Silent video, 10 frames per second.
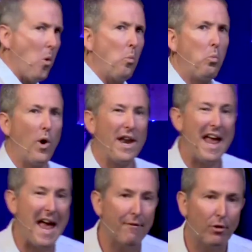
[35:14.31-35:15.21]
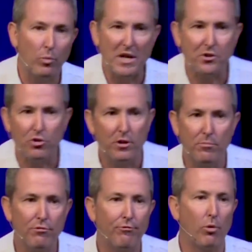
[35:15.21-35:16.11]
whatever we do to
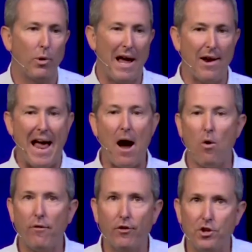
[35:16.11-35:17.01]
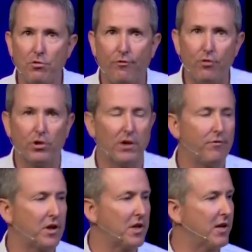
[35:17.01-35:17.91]
move forward and however you feel
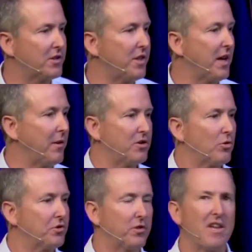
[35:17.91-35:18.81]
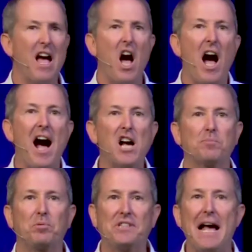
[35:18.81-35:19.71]
conviction, here's the thing in this whole series
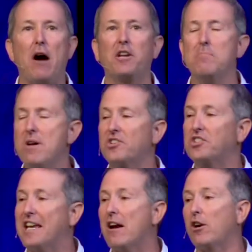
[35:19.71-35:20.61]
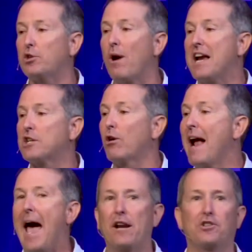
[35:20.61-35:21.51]
hospitality must characterize our
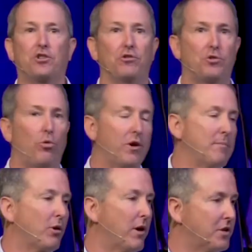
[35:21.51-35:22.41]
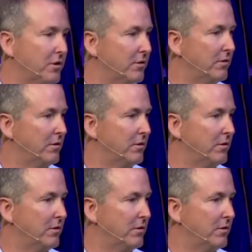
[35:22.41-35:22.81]
attitude toward immigration.